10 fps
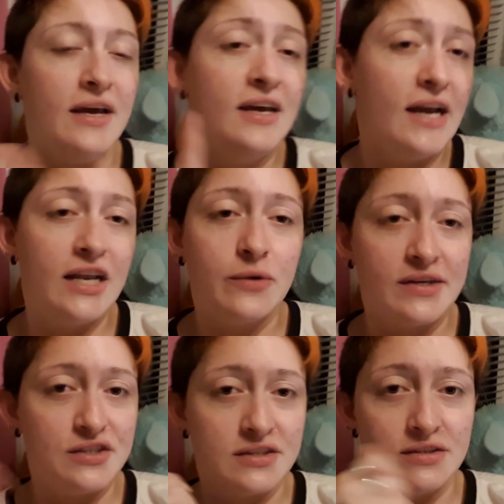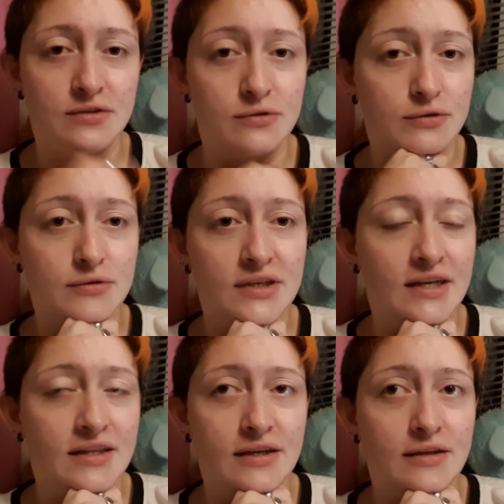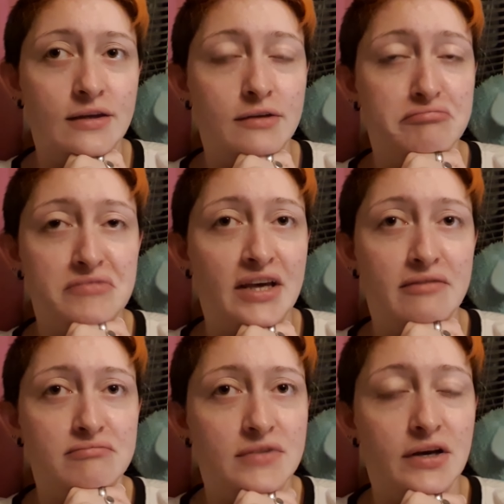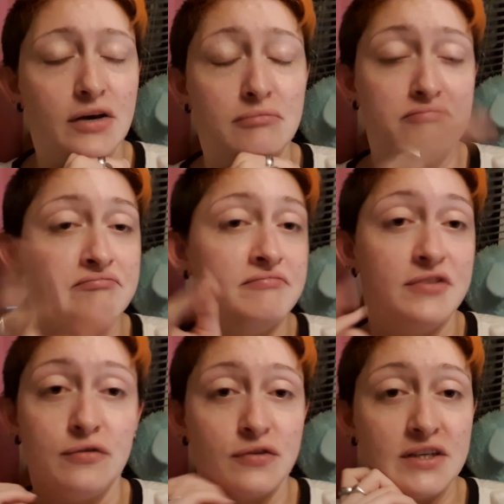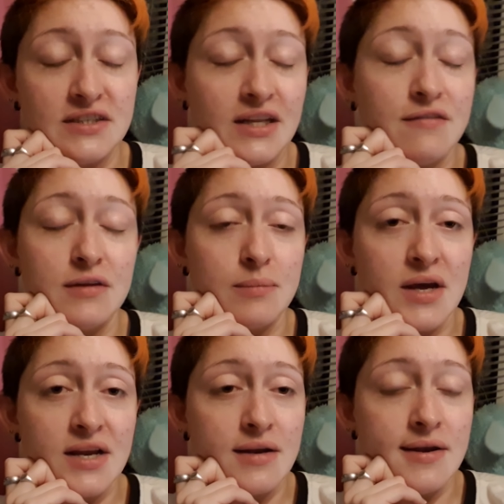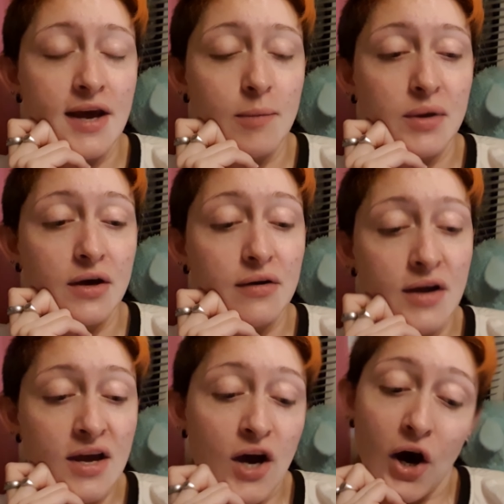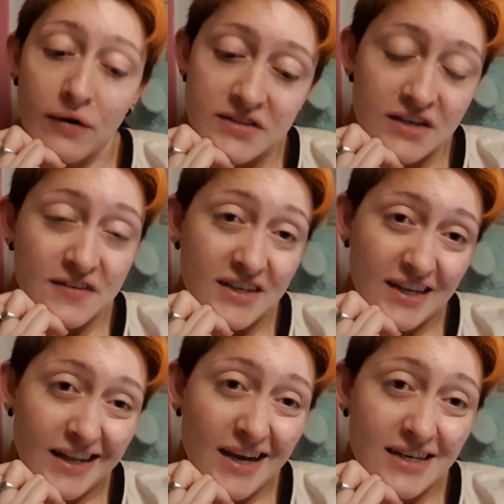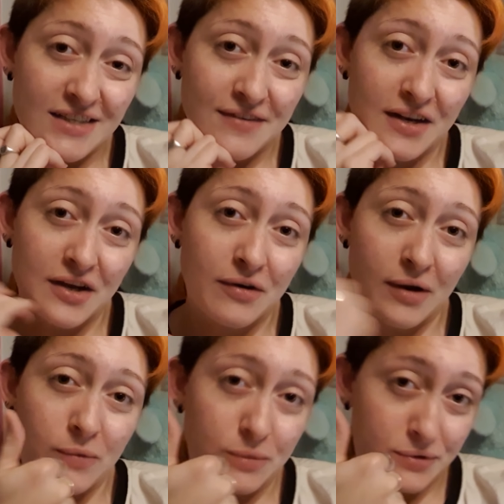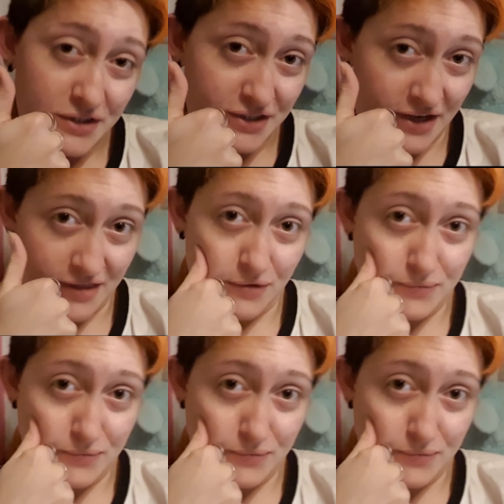Any questions or anything like that, feel free to leave them down below. Obviously, if you did like this video, I would appreciate a thumbs